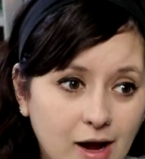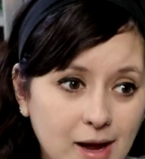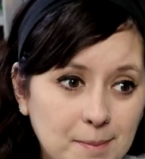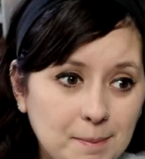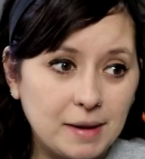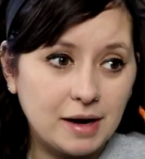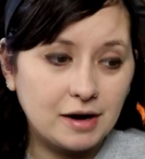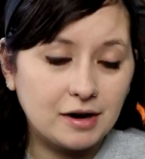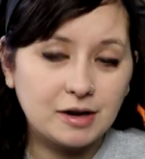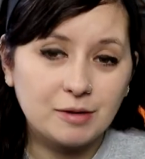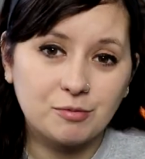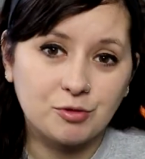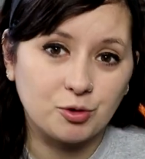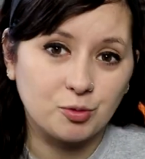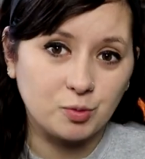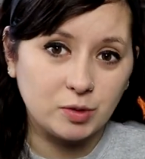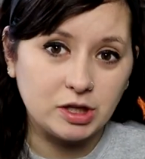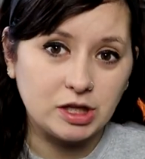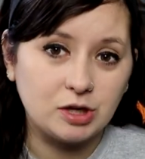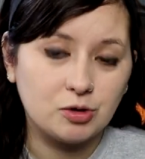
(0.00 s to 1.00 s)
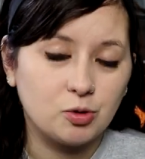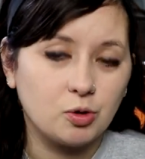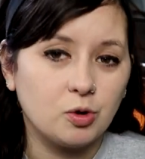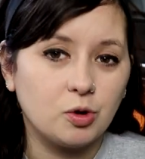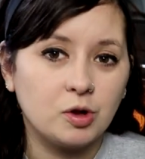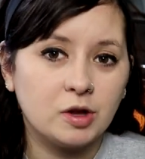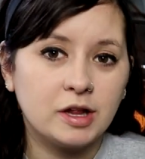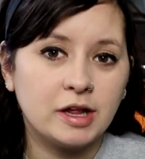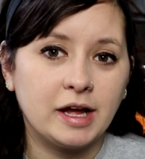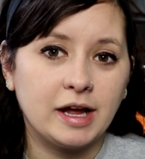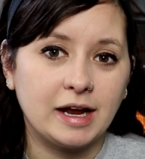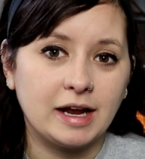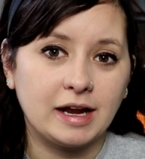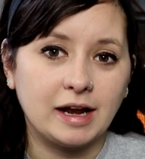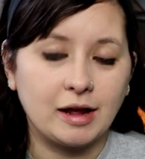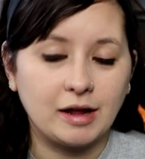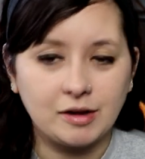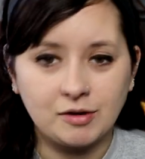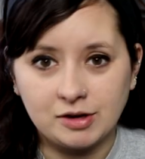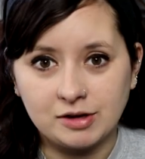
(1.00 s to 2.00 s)
Ripariums are really cool
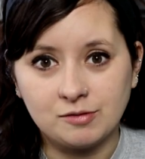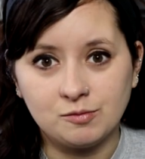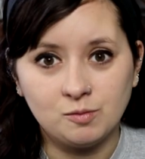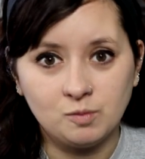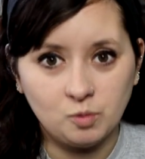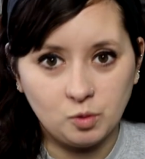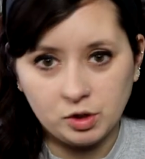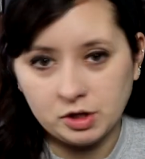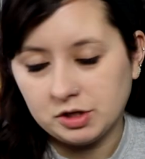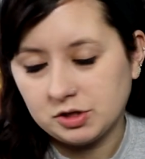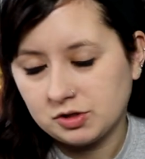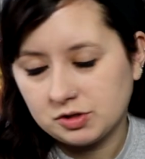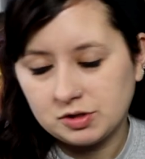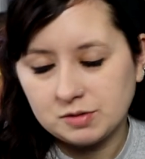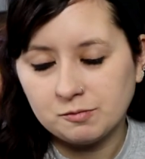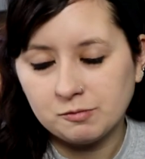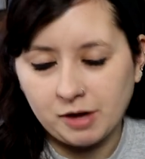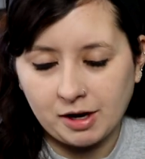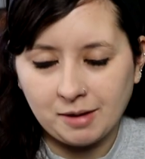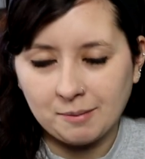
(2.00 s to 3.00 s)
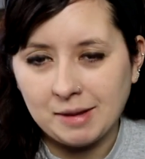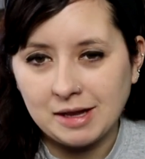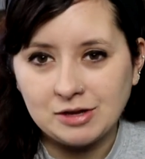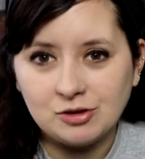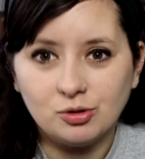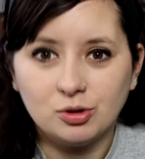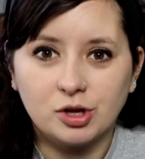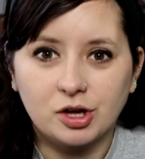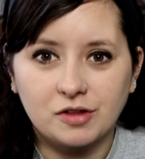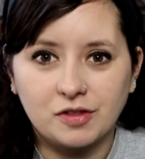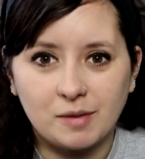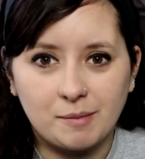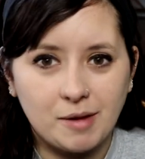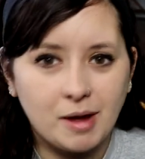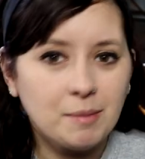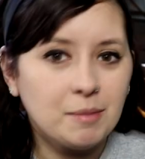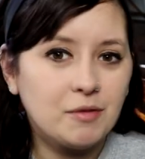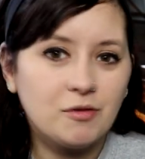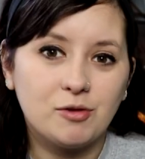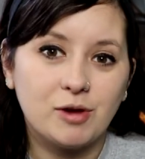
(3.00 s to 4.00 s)
and I would recommend you look them
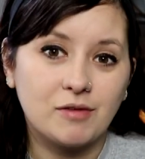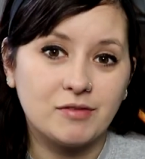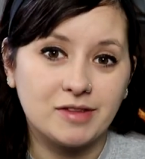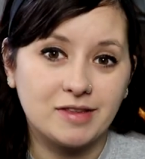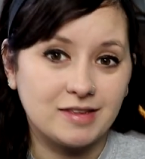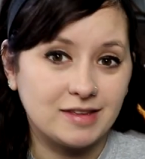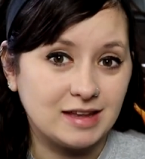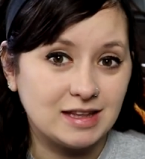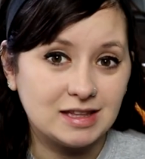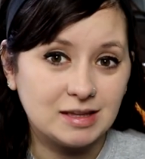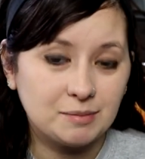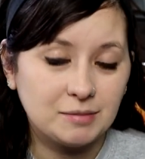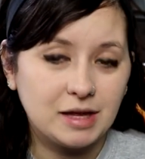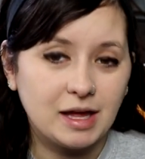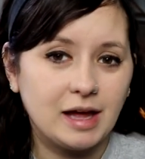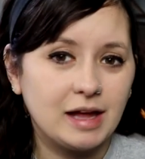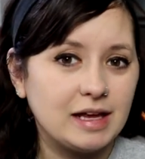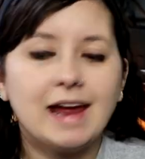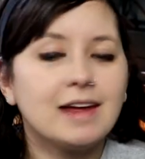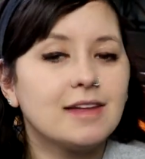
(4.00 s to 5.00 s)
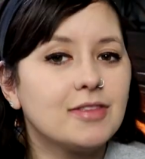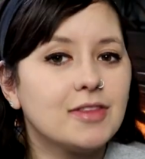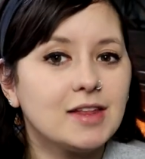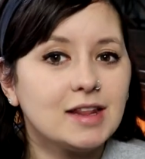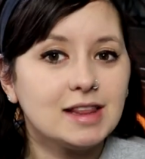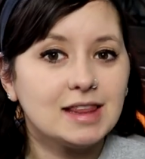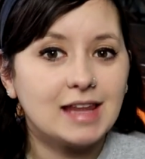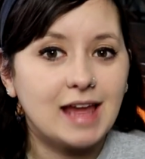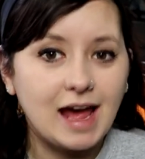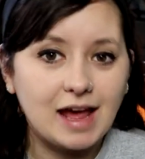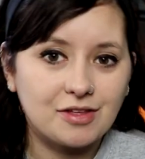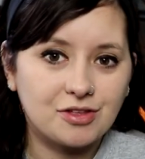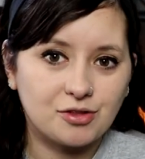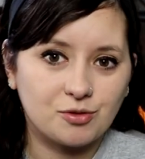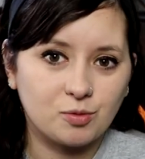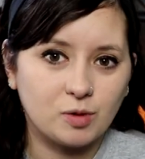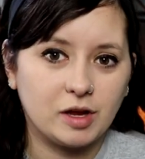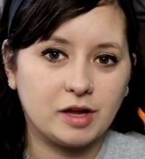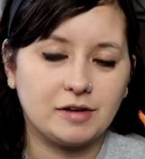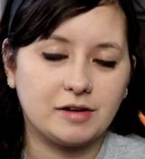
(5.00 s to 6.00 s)
up if you haven't seen them yet. And the
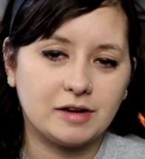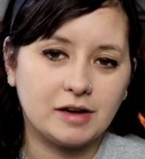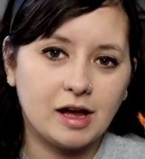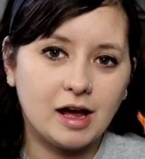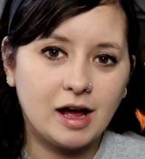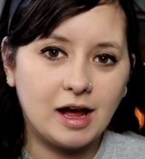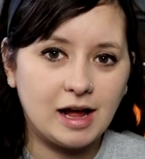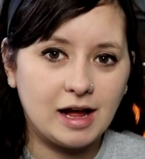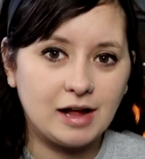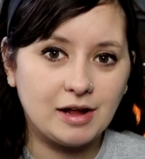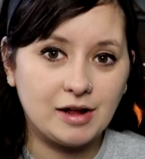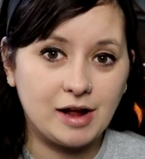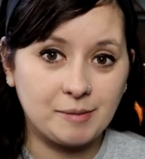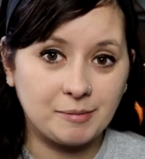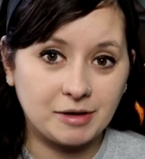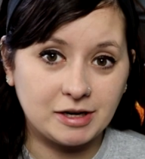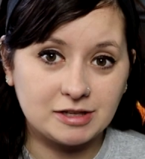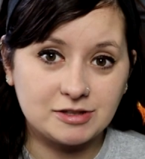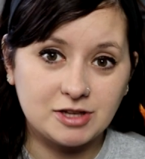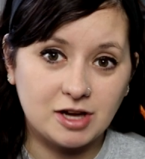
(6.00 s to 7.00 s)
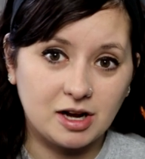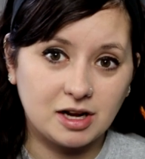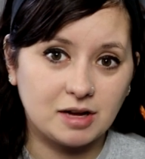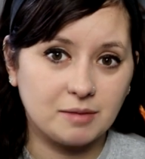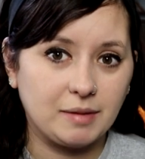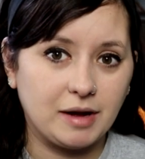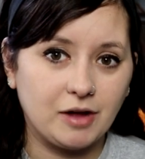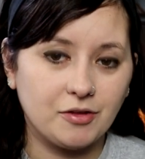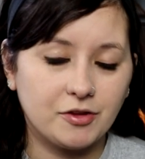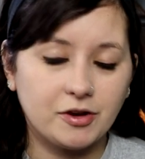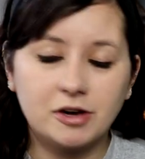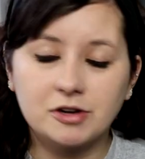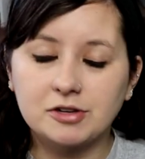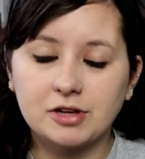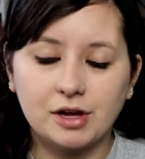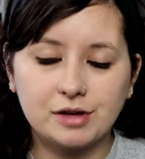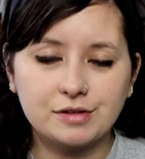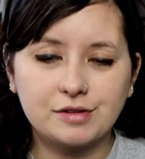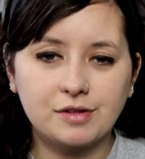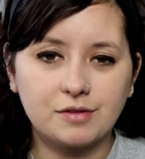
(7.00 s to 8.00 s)
last one I'm gonna talk about. There are
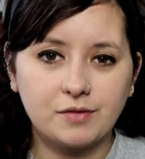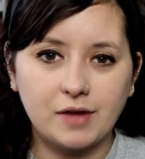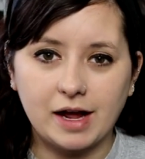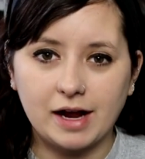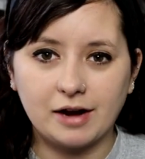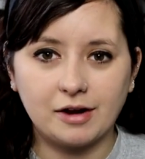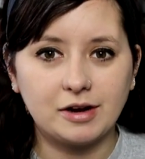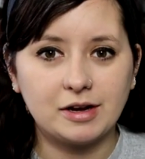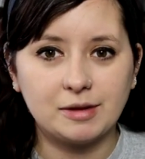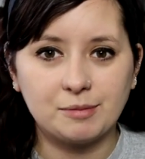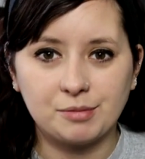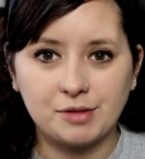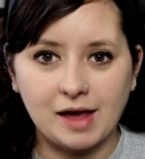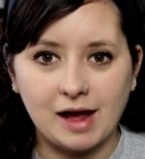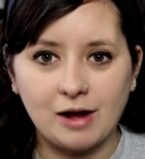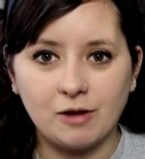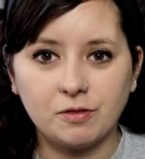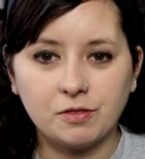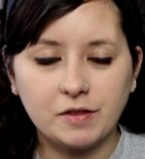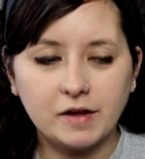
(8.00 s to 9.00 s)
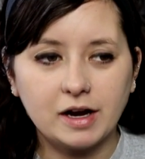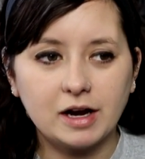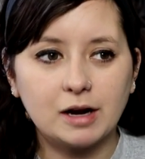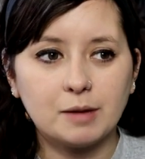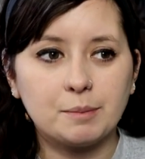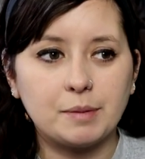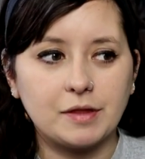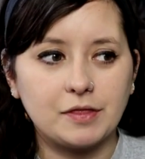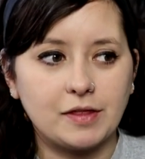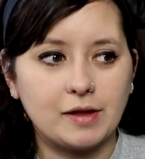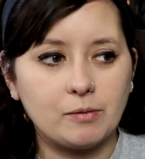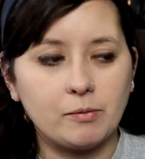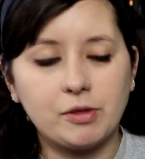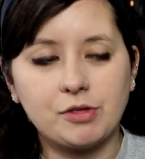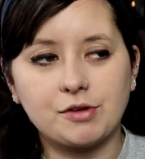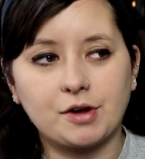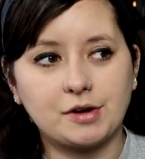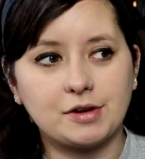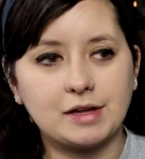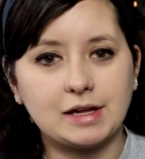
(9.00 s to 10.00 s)
tons of ariums out there, but then we
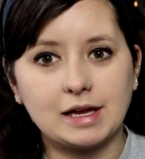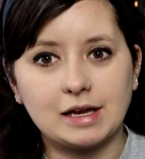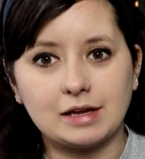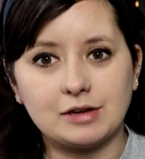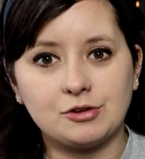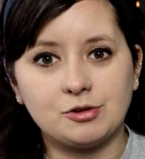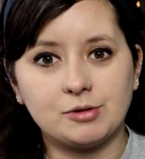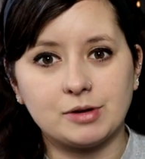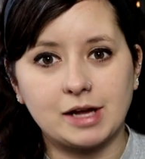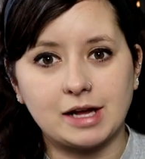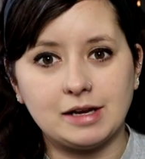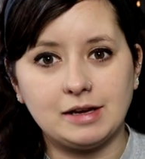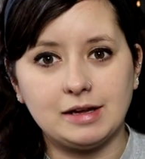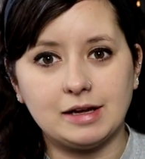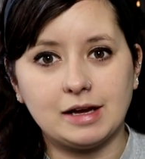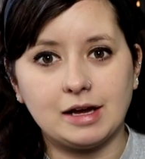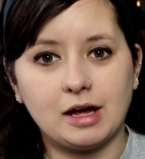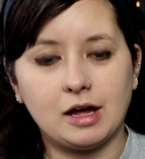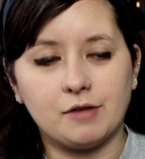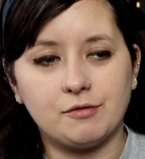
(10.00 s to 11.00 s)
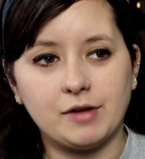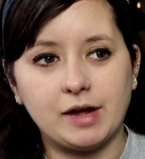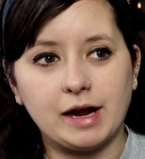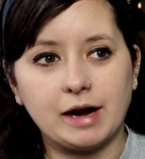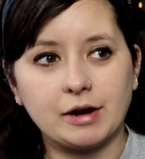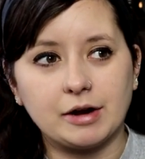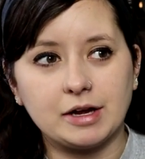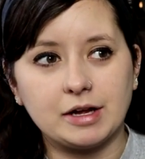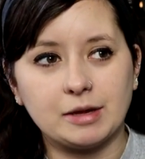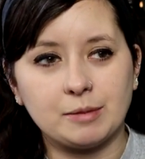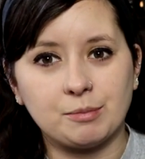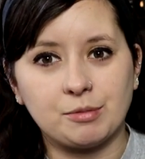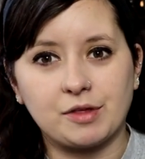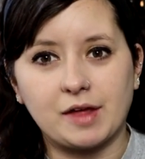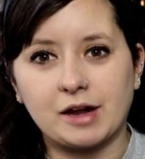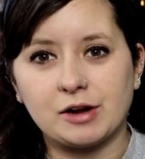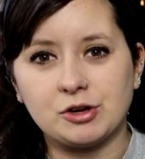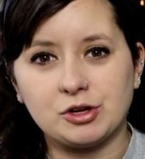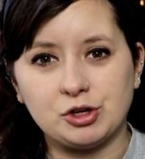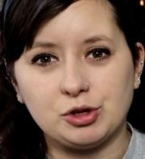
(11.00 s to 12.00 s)
start to get into an idea of ariums
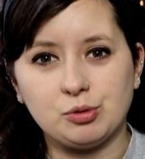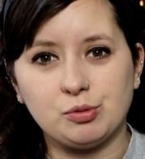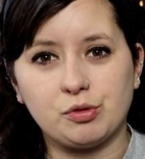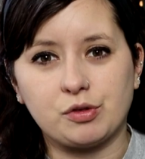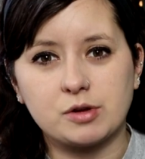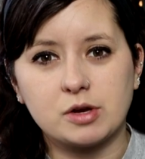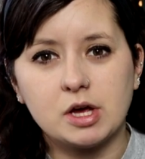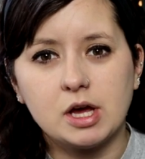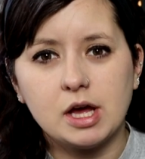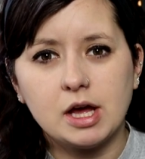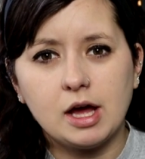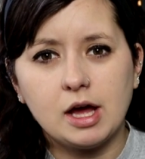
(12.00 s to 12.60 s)
that are used